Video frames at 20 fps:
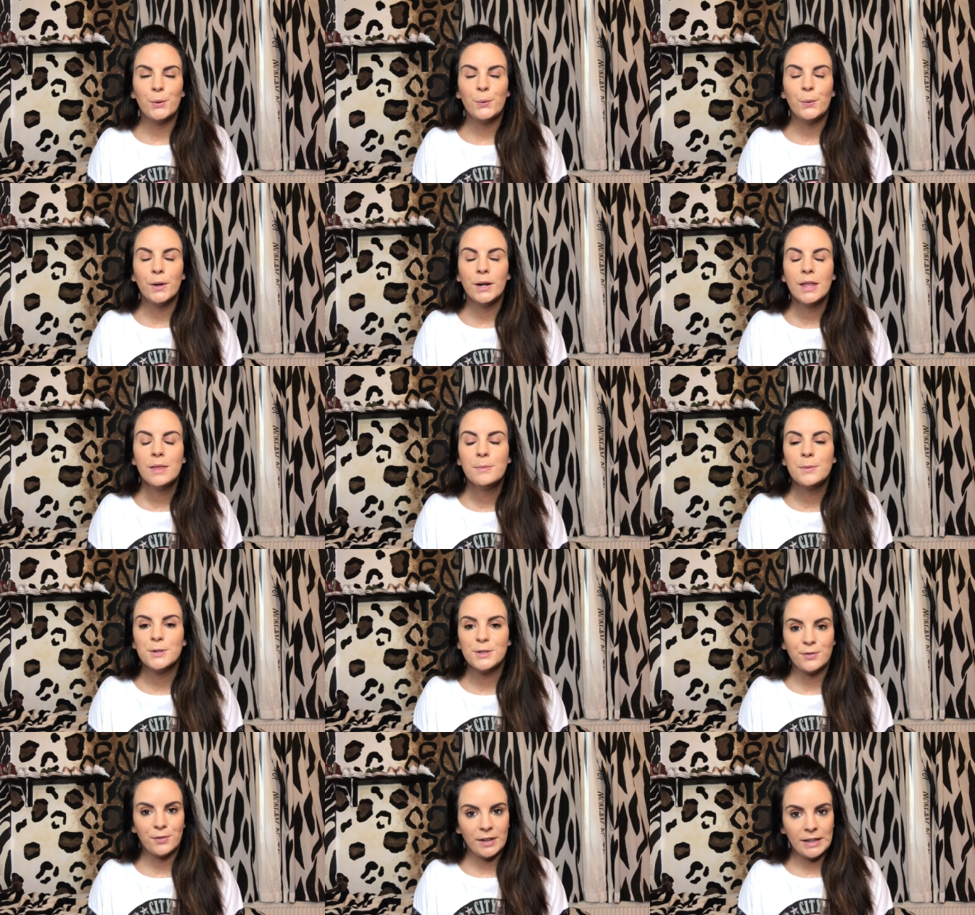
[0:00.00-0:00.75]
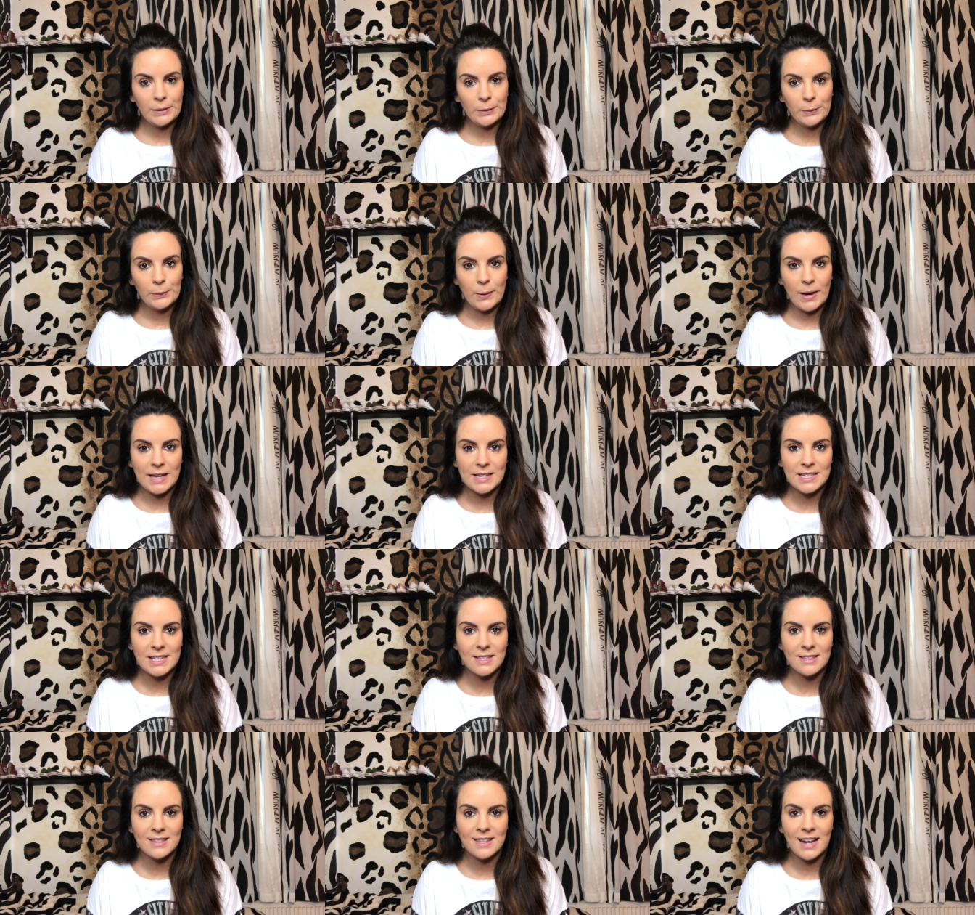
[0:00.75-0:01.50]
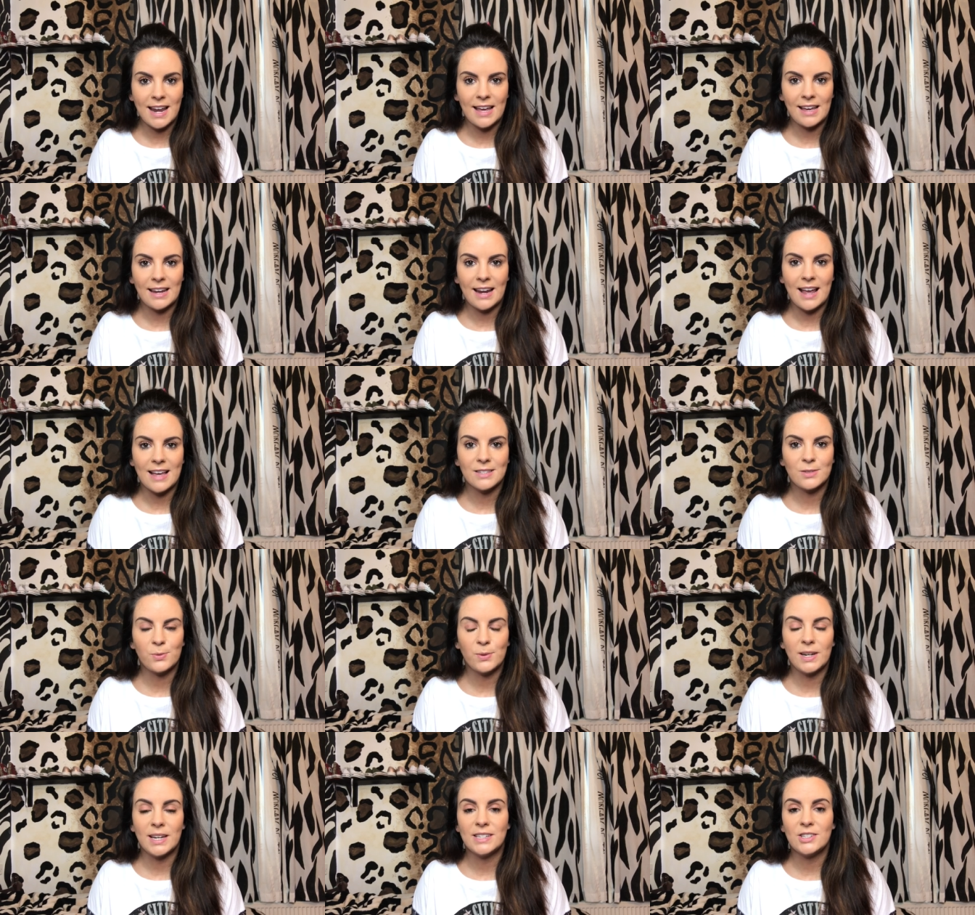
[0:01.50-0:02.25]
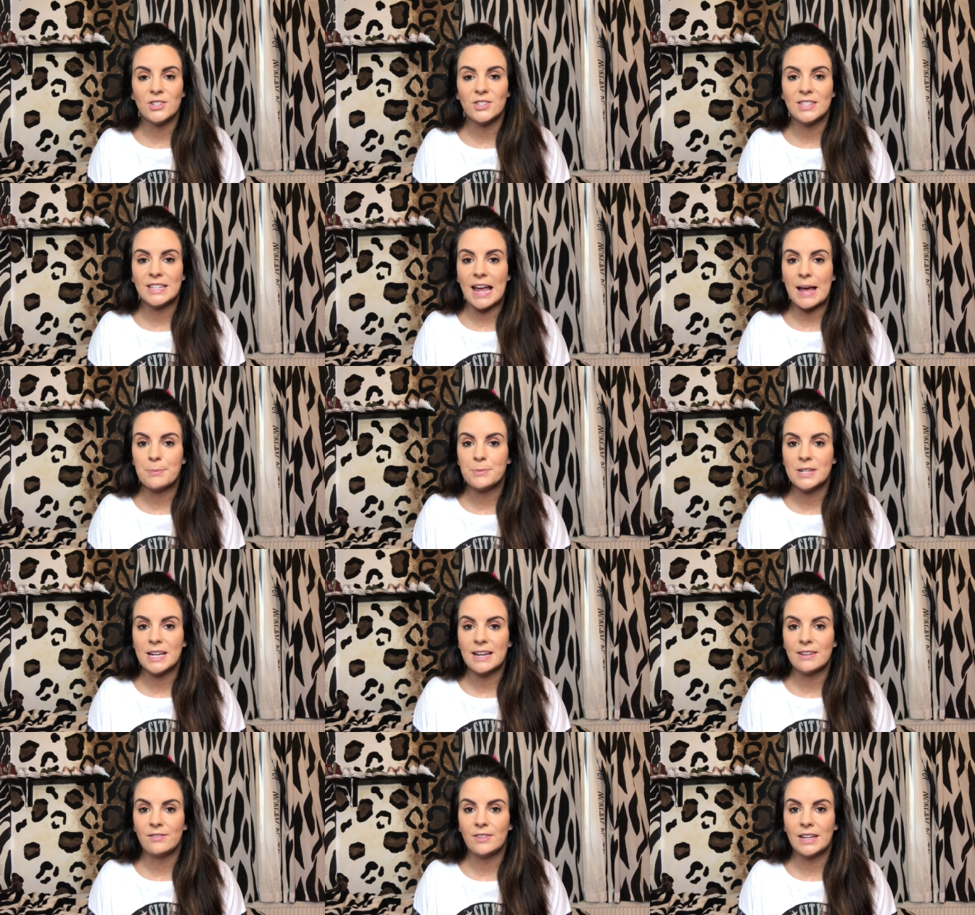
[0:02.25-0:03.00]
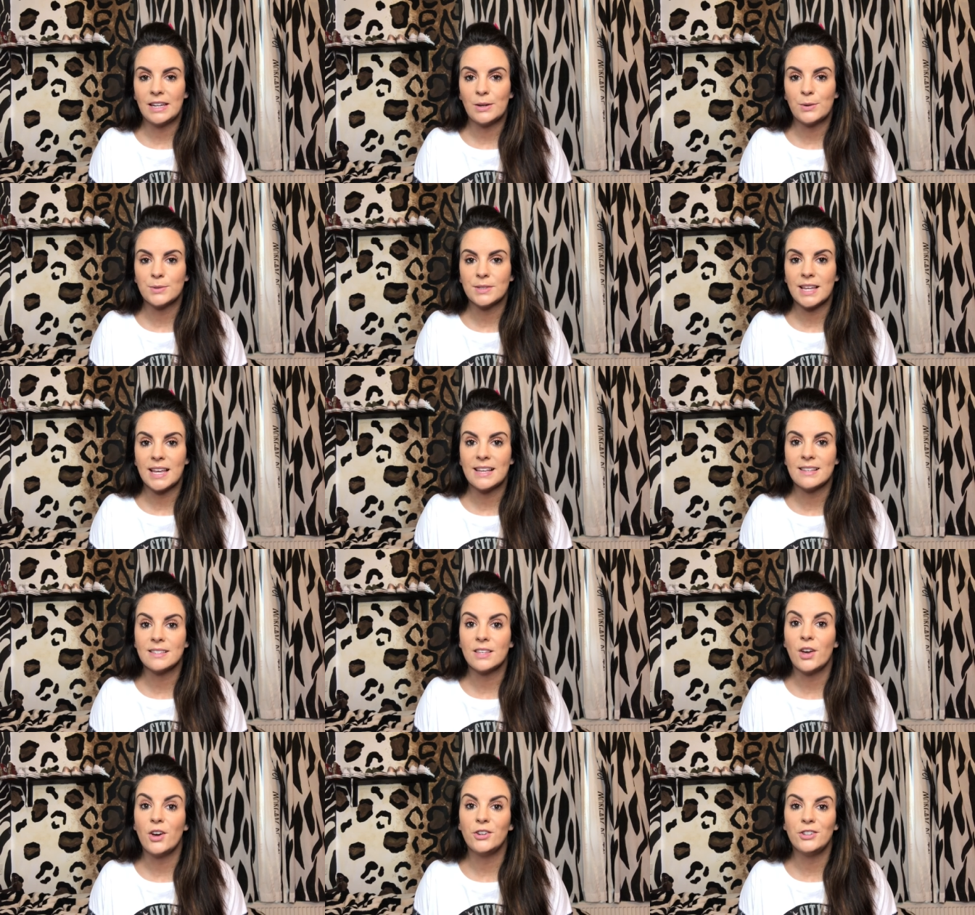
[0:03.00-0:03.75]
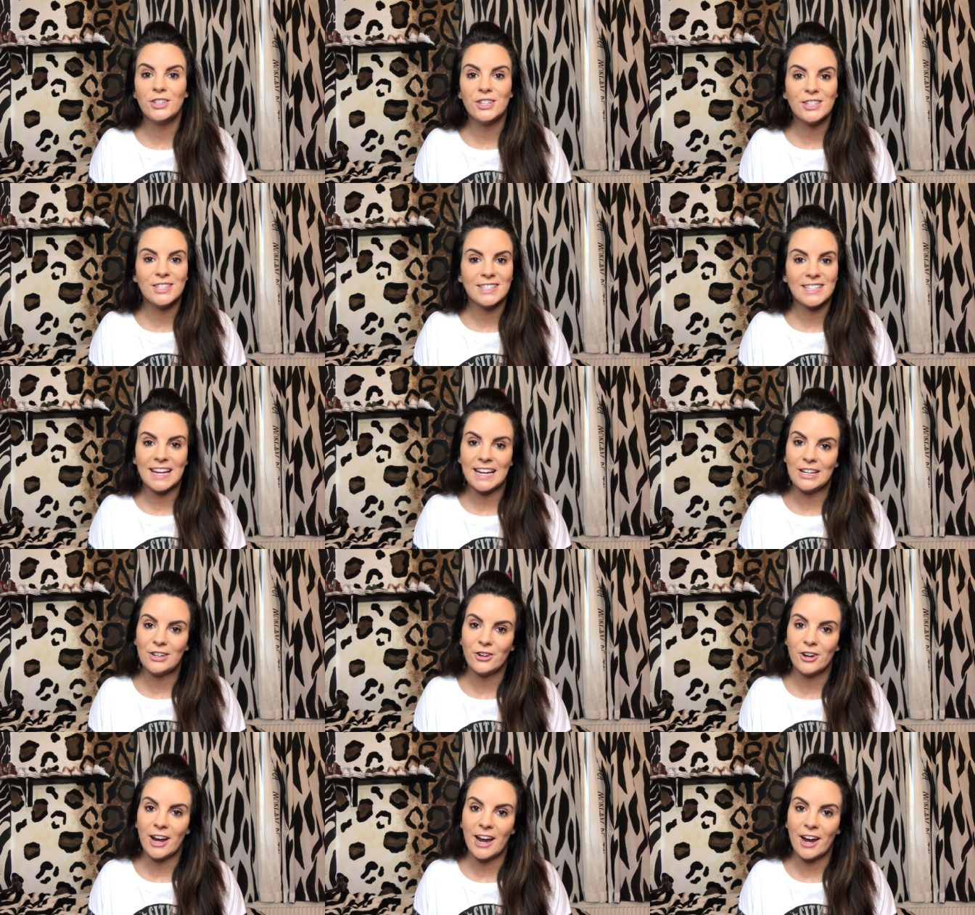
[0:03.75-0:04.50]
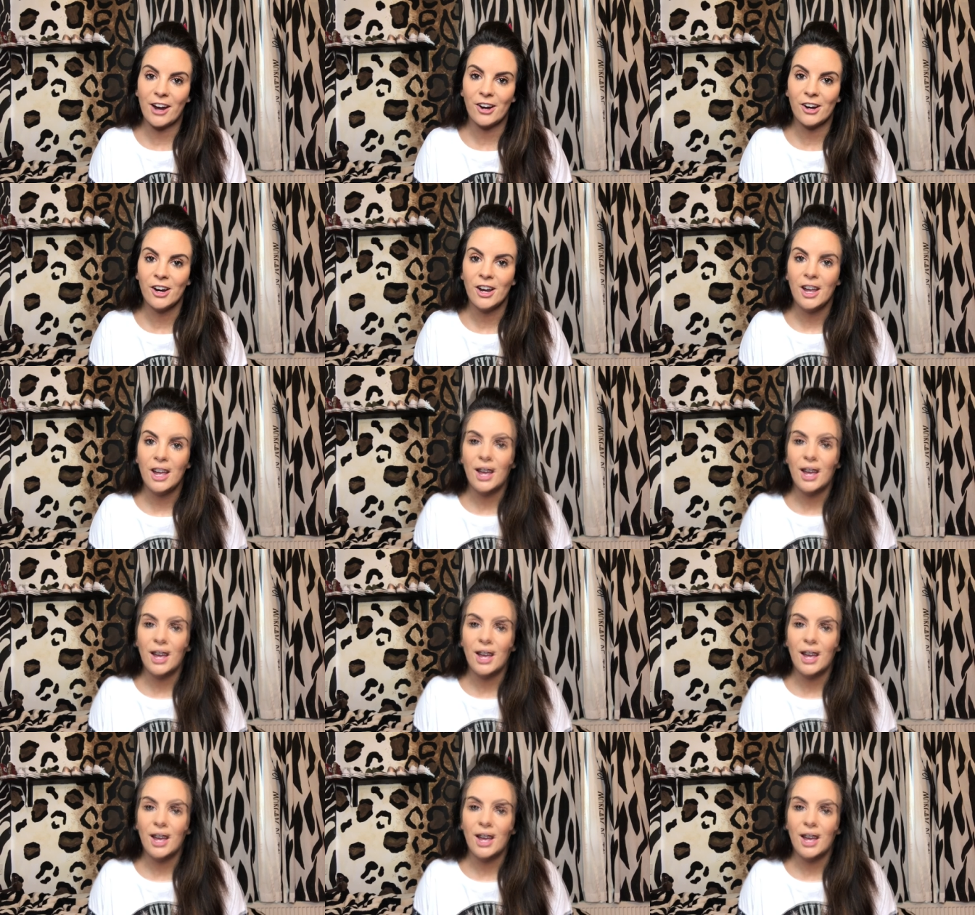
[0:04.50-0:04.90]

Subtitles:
one of the most frequent questions that I get asked when I do Snapchat videos is, how do you style your hair?